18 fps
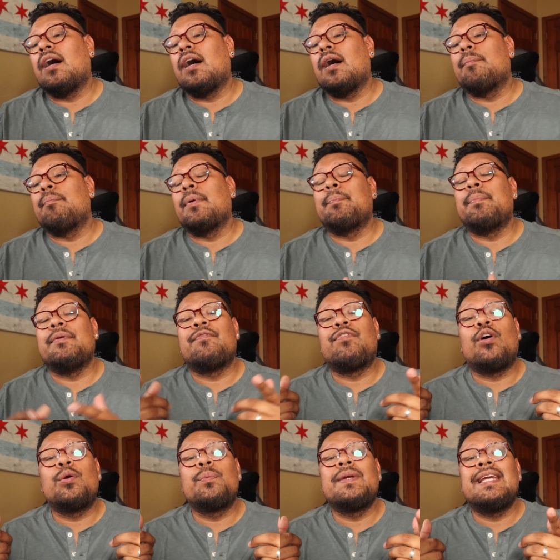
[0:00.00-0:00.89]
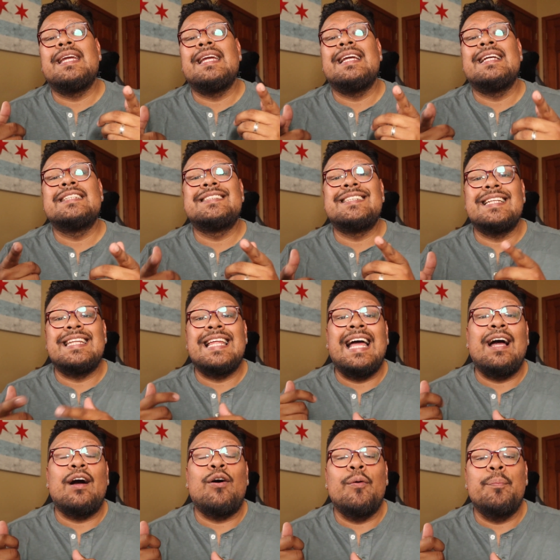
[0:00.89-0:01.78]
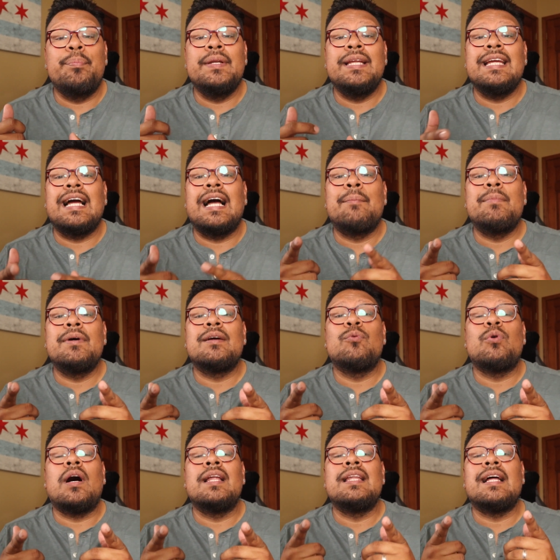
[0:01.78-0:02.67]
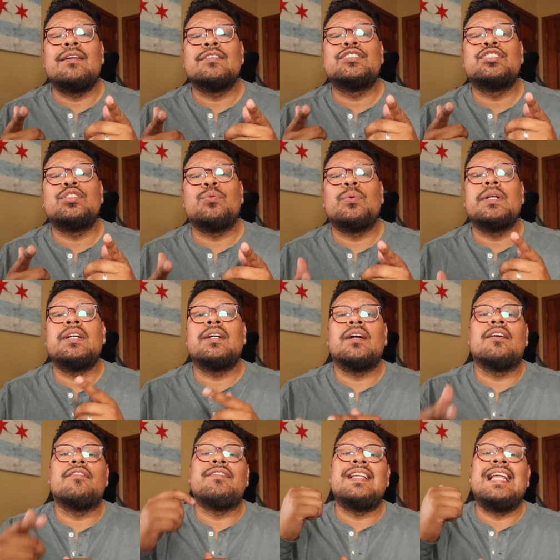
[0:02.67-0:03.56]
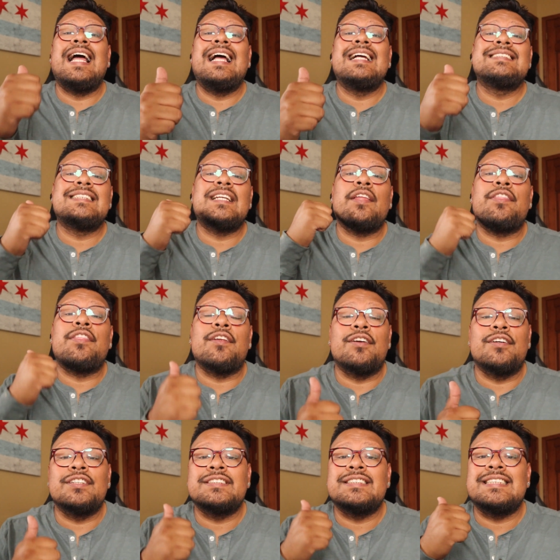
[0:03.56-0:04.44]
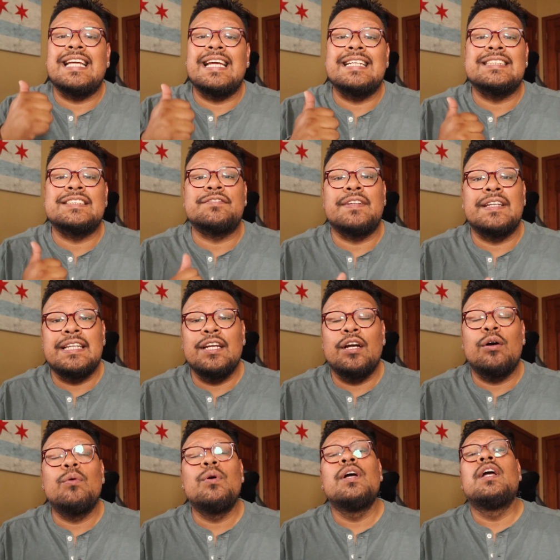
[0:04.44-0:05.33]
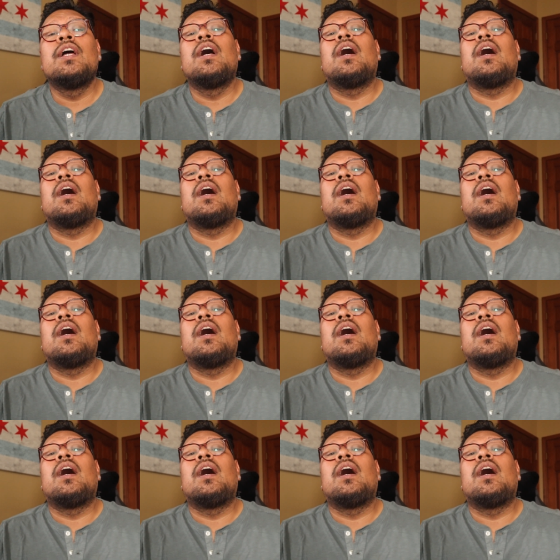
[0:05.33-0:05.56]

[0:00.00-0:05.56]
Uh, but before we get into that opening, I'm gonna announce the winner of last Thursday's video.